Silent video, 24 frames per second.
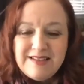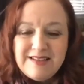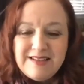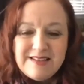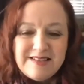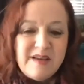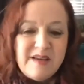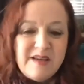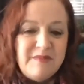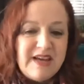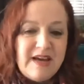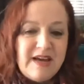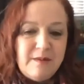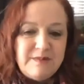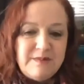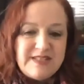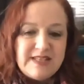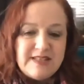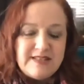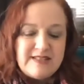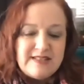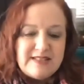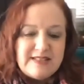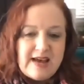and
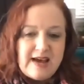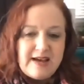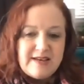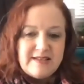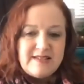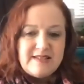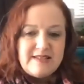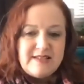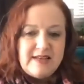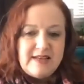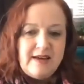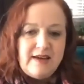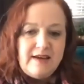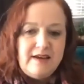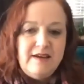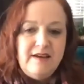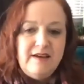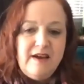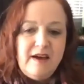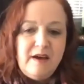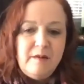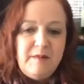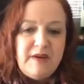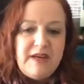sometimes it's
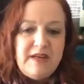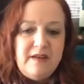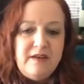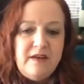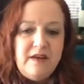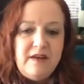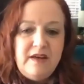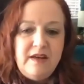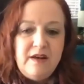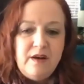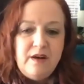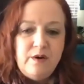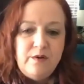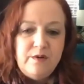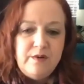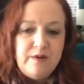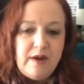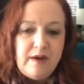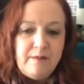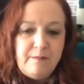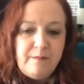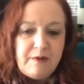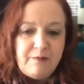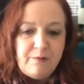testing. I mean,
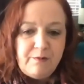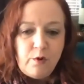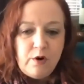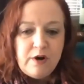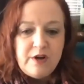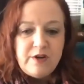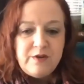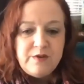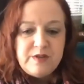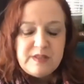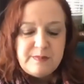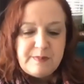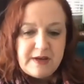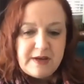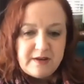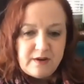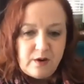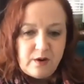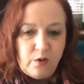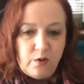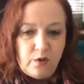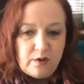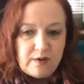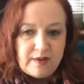before you spend a
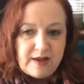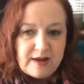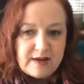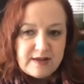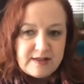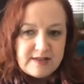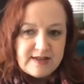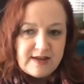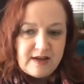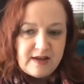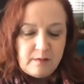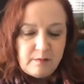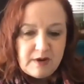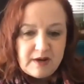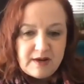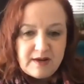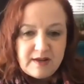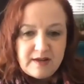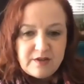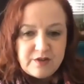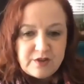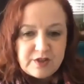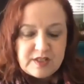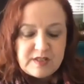whole lot of time on
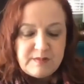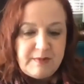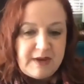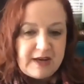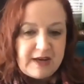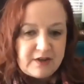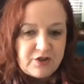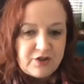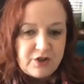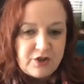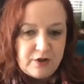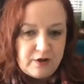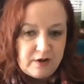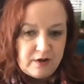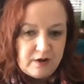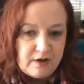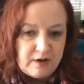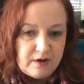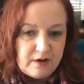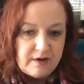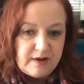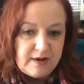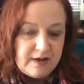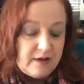it, just make
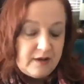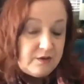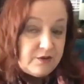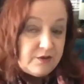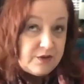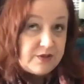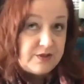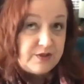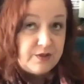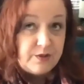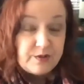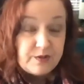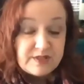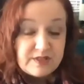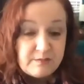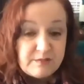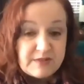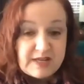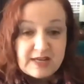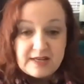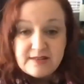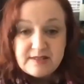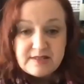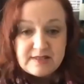sure, just do some
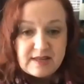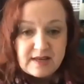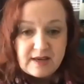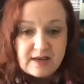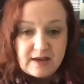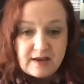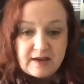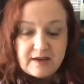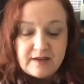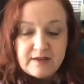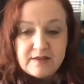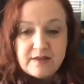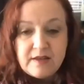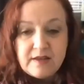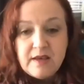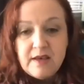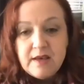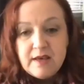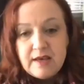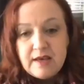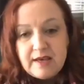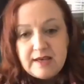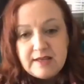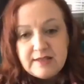testing
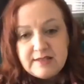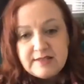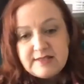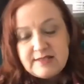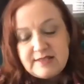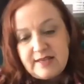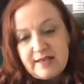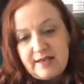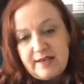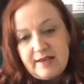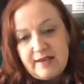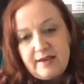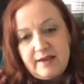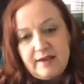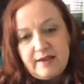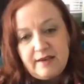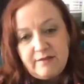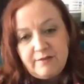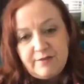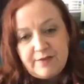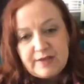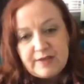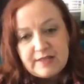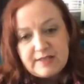and see
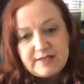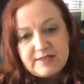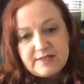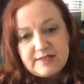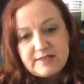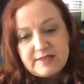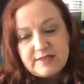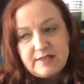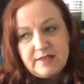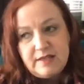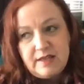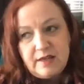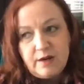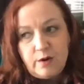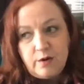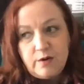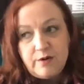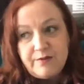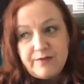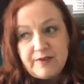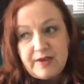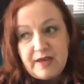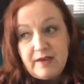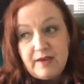if it's,
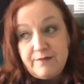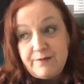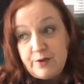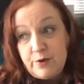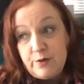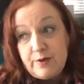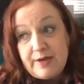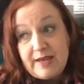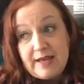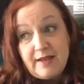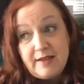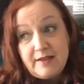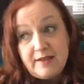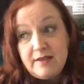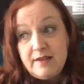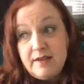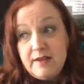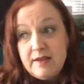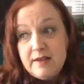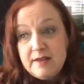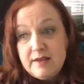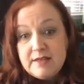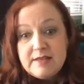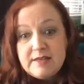if you get
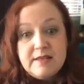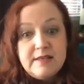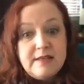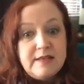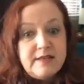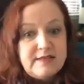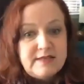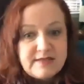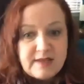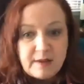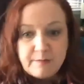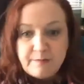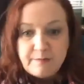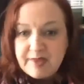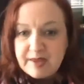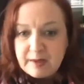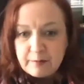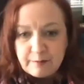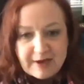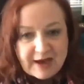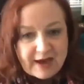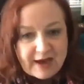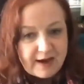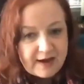
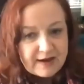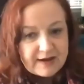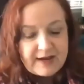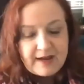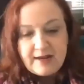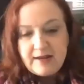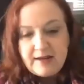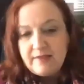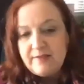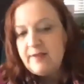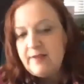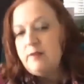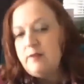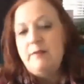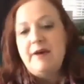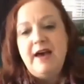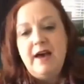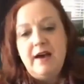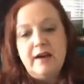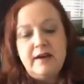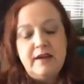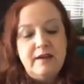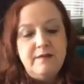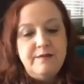something back, anything
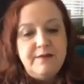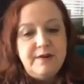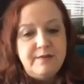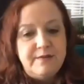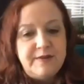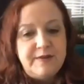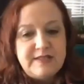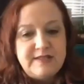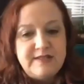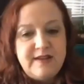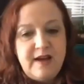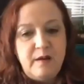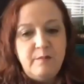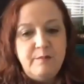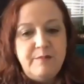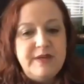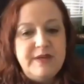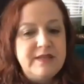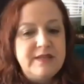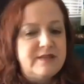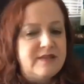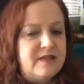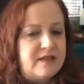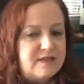back, even if it's not
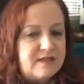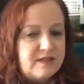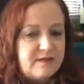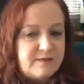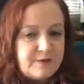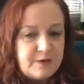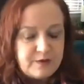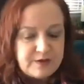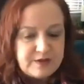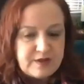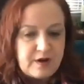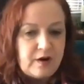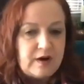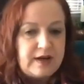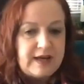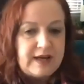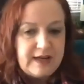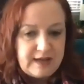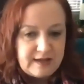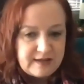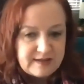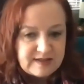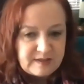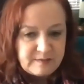business, if you start
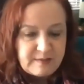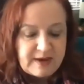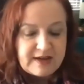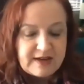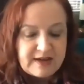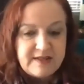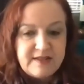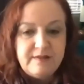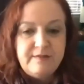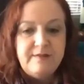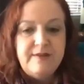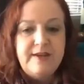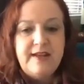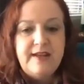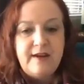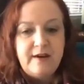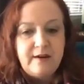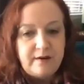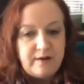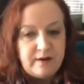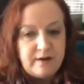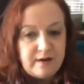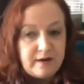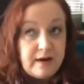getting some activity
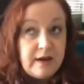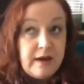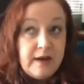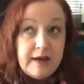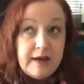or